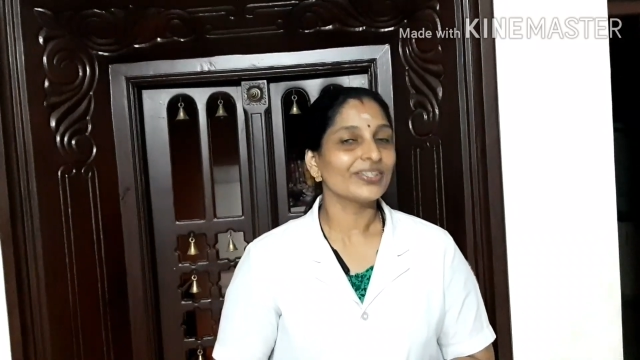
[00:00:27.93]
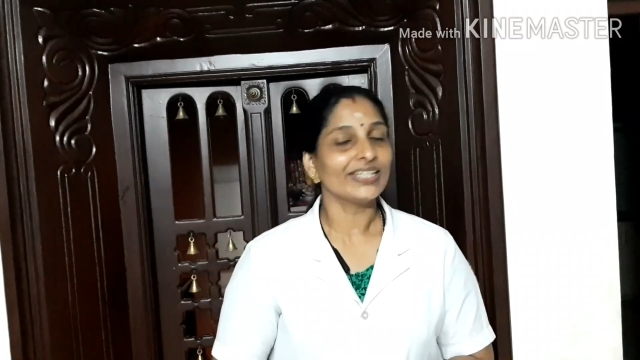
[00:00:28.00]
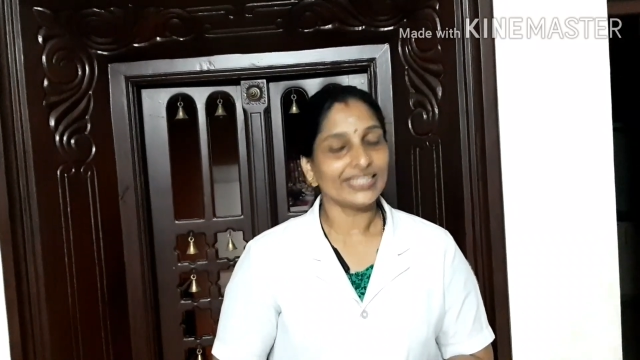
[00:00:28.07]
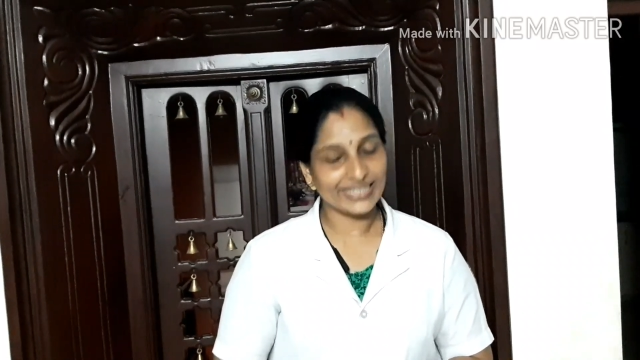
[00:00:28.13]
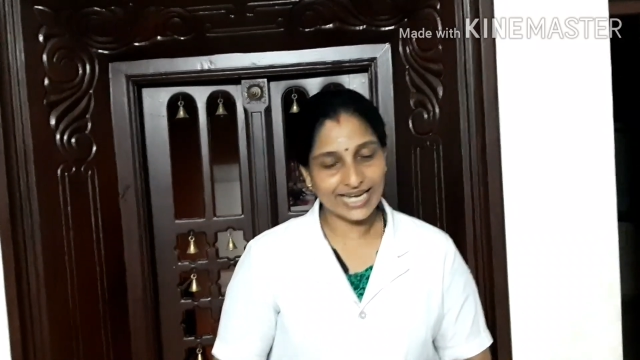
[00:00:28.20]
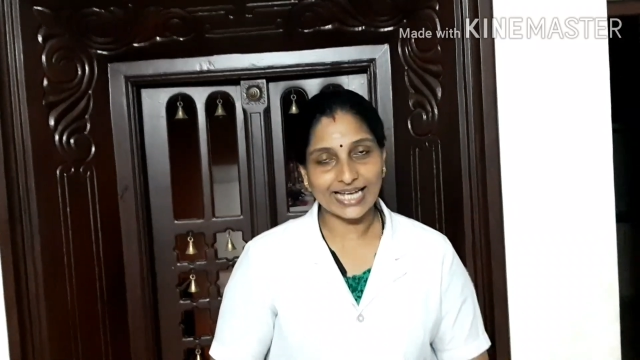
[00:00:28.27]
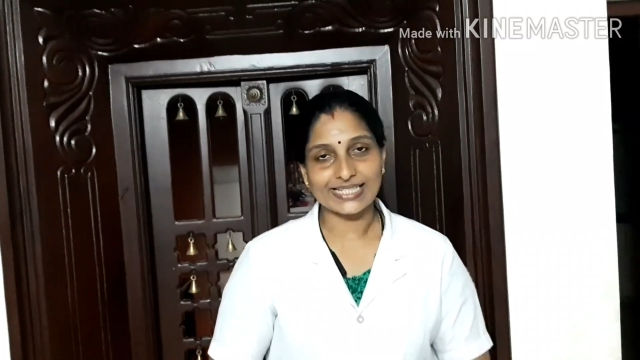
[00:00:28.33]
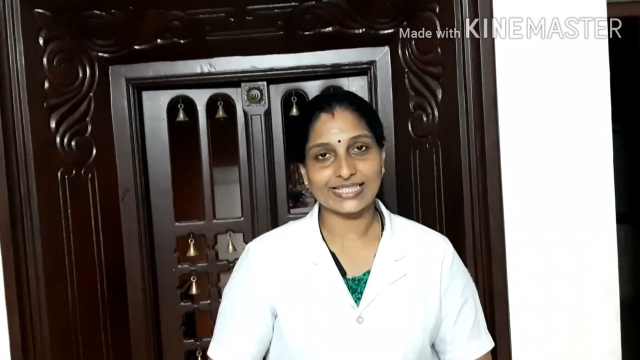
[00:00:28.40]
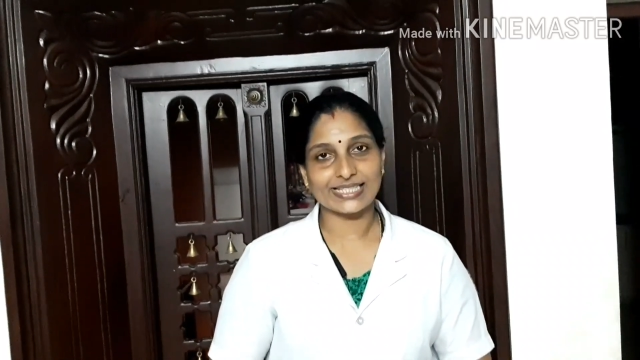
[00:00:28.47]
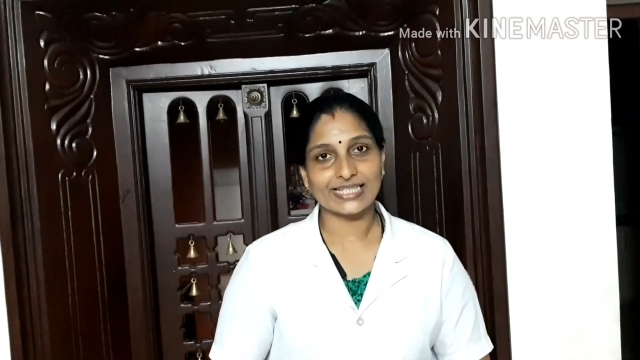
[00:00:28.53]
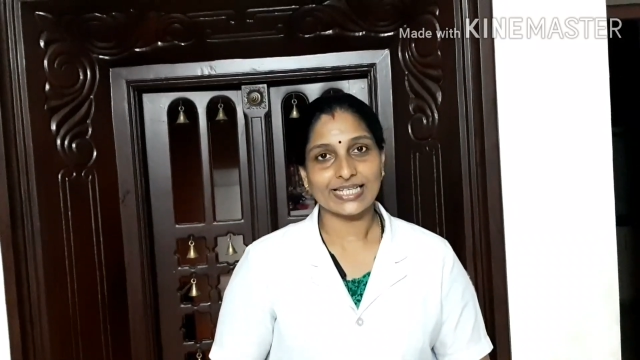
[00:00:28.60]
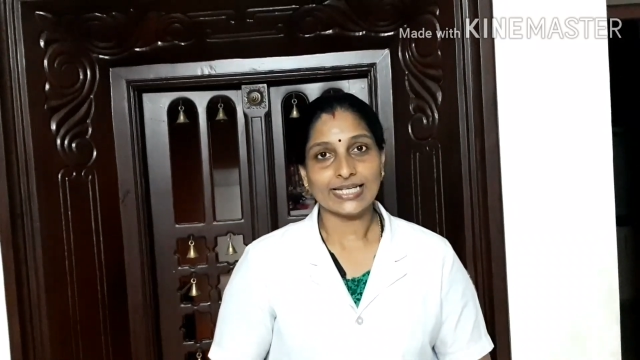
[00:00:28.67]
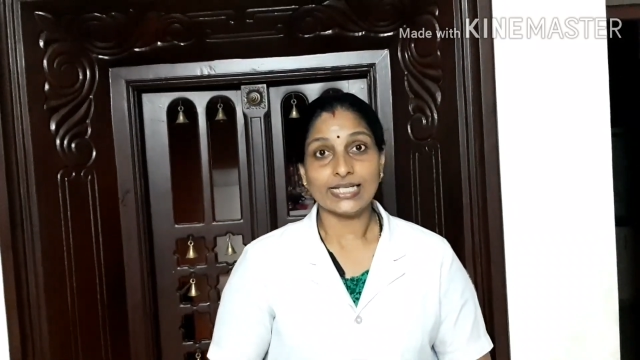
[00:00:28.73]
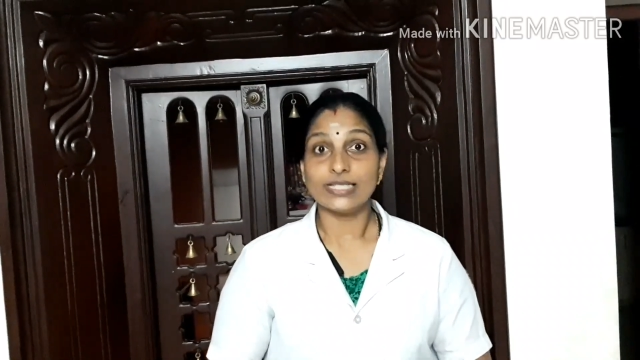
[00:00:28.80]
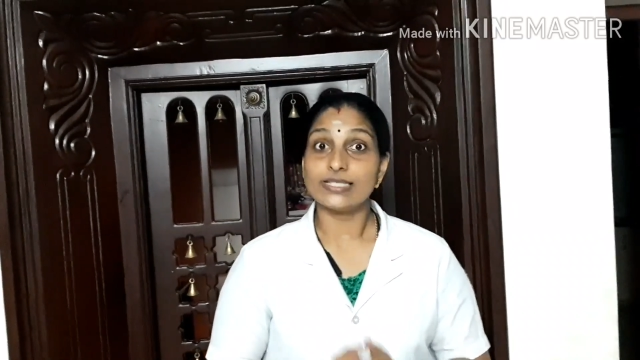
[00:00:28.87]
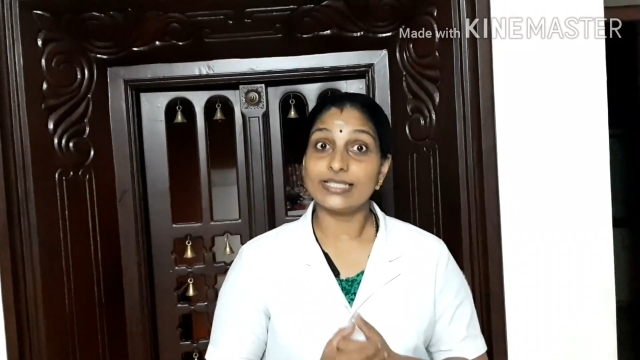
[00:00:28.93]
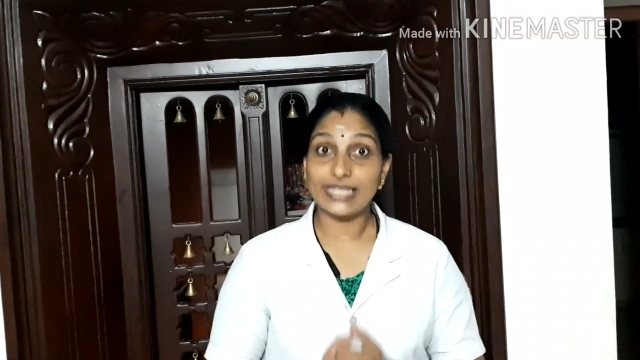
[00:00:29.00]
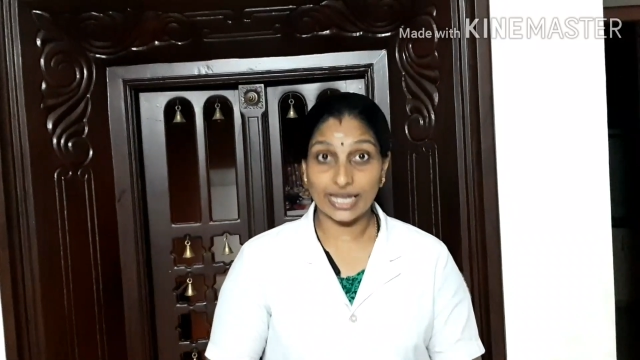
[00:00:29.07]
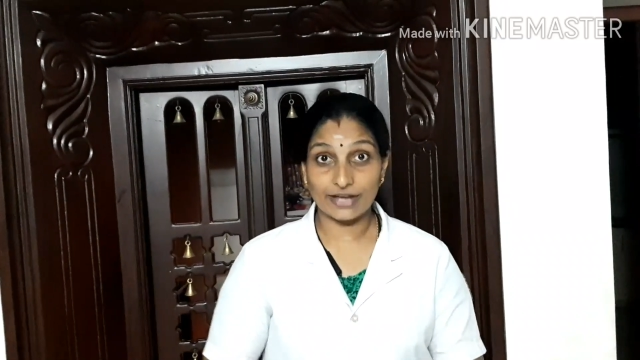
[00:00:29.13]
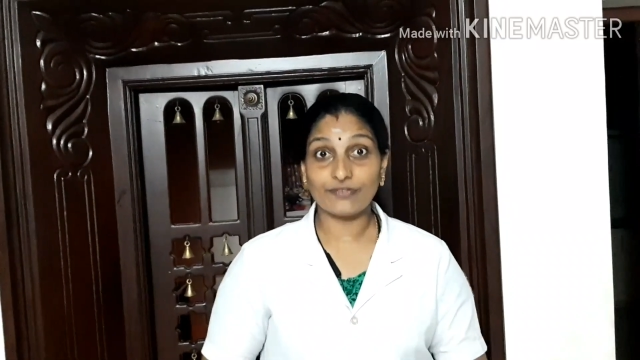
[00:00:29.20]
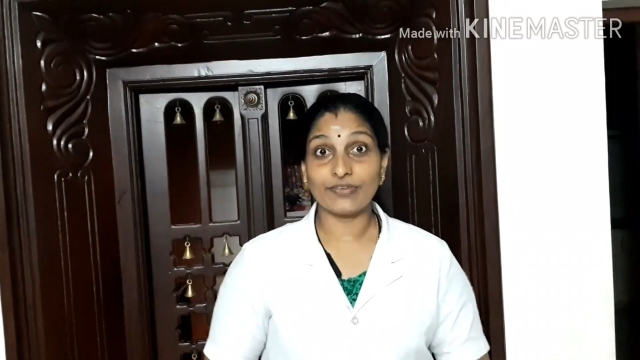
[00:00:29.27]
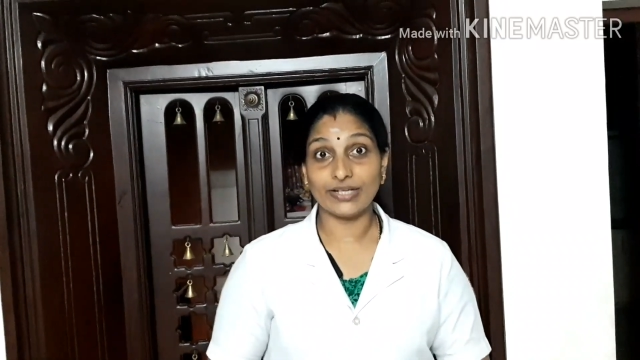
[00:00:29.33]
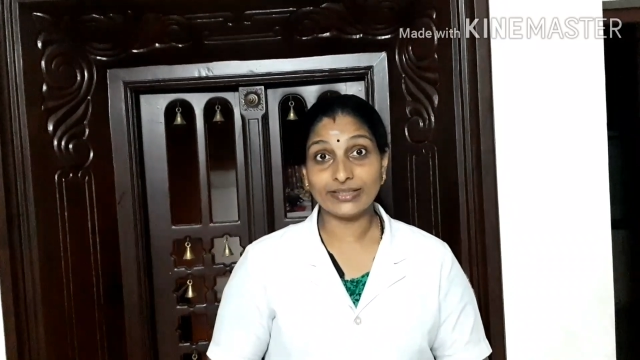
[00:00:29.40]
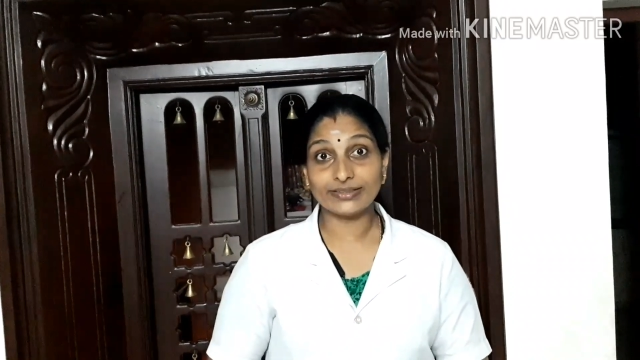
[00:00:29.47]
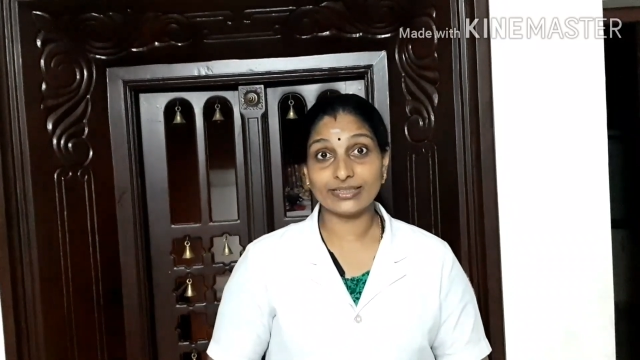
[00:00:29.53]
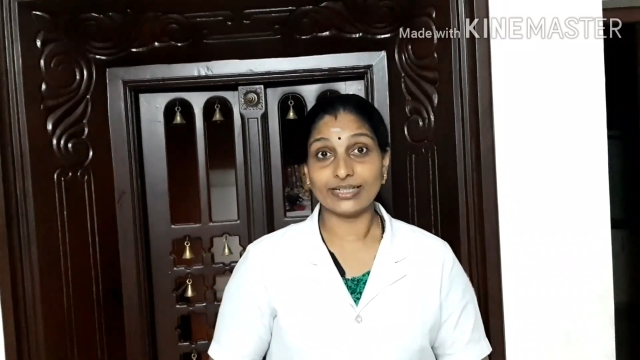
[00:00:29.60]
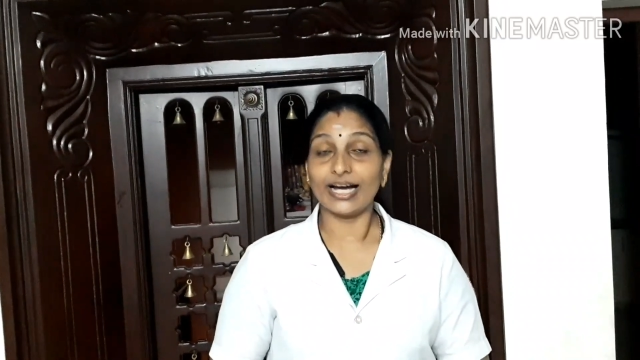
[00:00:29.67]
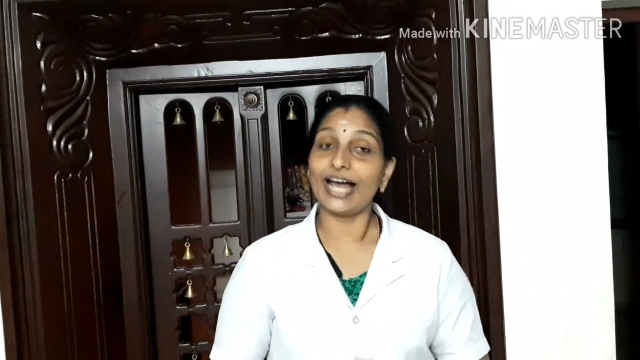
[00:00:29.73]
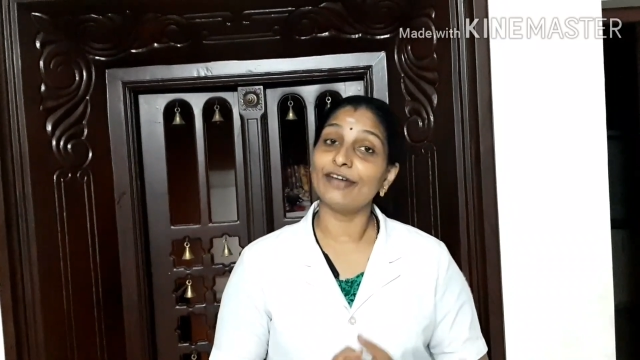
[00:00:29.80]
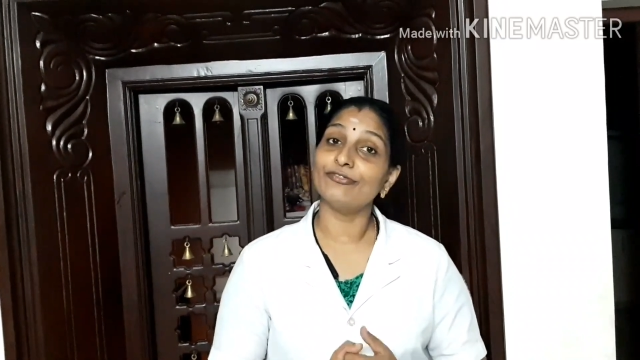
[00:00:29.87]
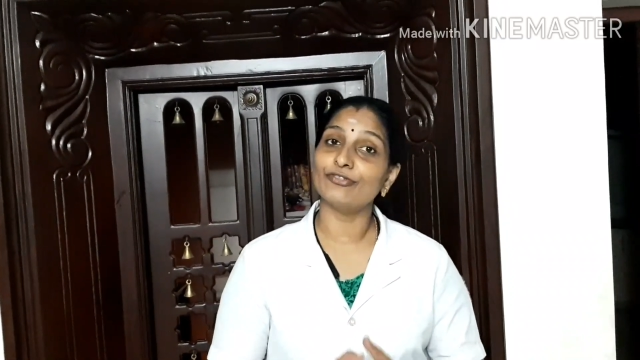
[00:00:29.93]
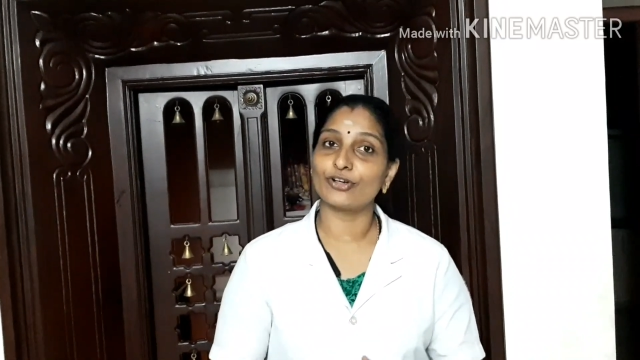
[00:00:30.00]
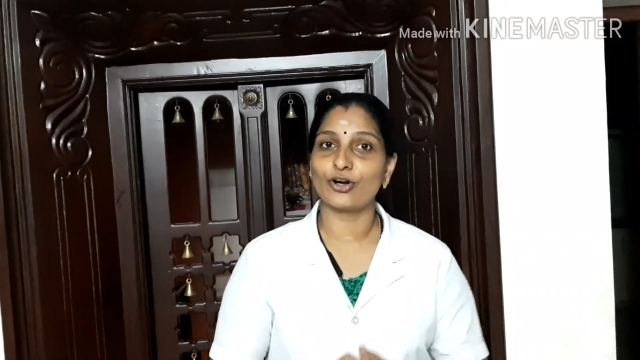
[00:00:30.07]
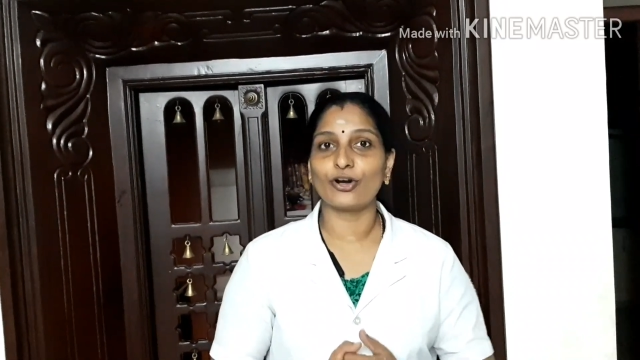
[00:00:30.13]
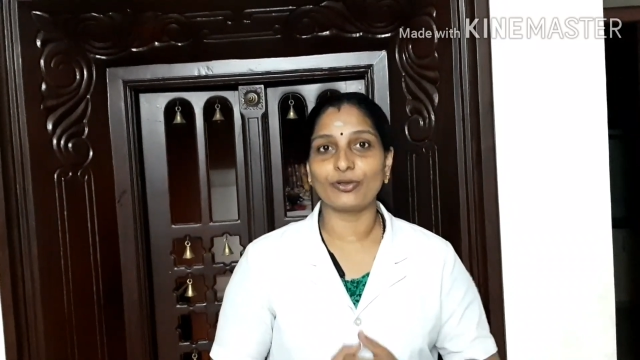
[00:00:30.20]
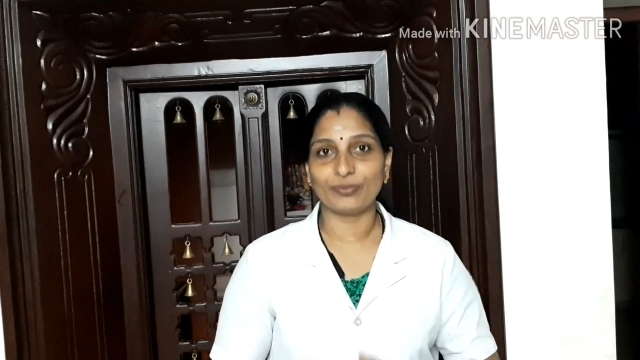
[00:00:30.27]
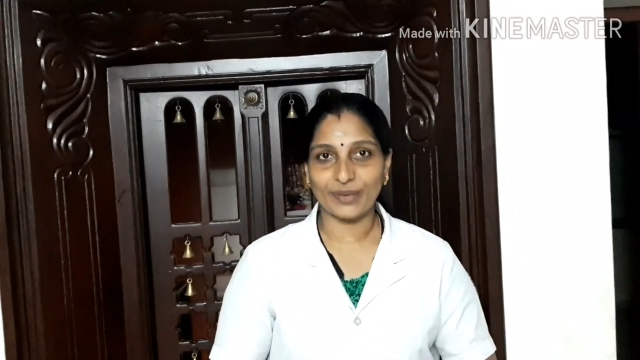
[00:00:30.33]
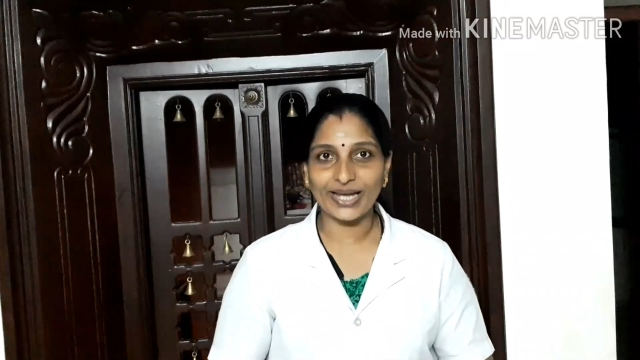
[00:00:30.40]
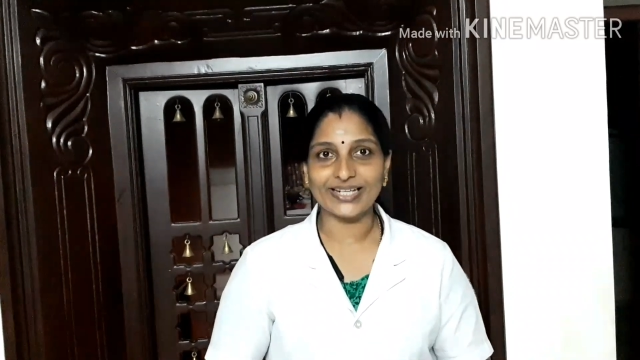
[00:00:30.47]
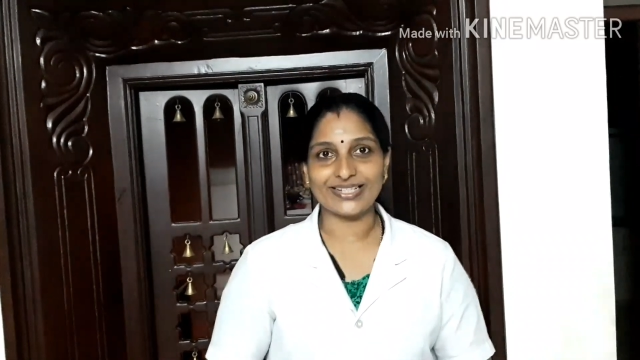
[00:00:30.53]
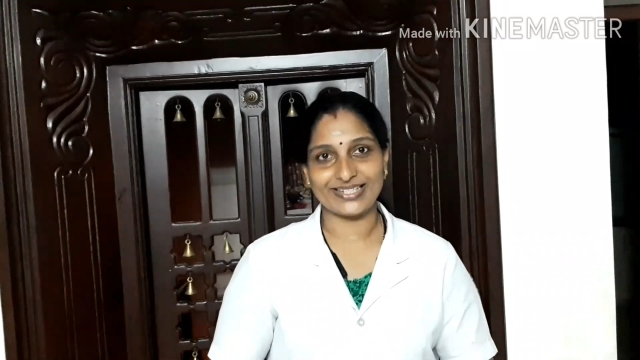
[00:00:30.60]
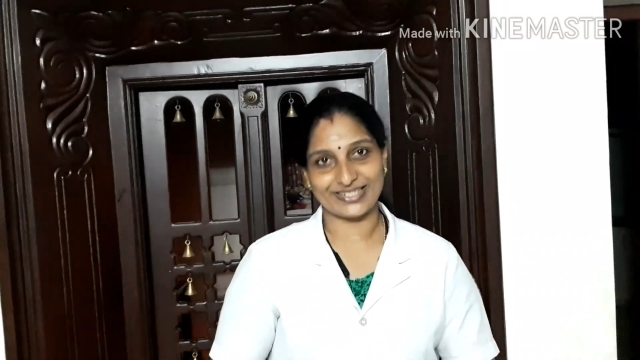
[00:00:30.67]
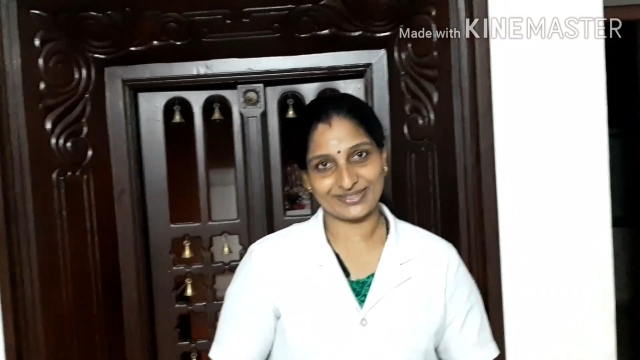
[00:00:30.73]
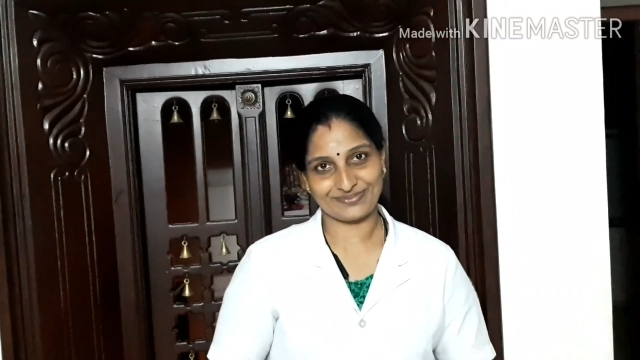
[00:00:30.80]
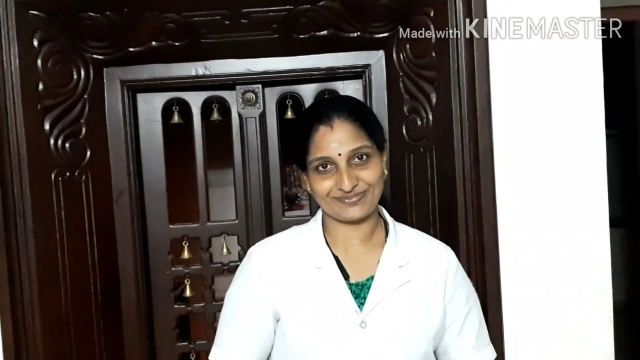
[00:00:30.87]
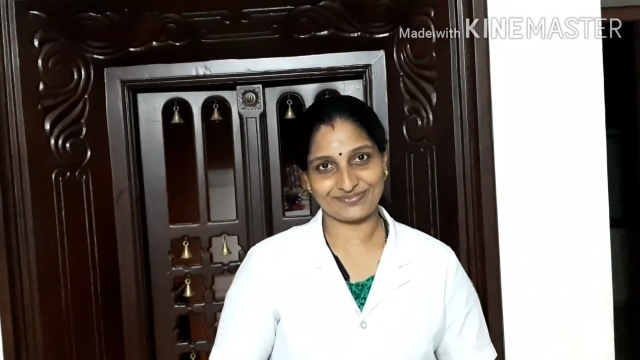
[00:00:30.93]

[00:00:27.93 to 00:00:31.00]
Yes, saving the environment.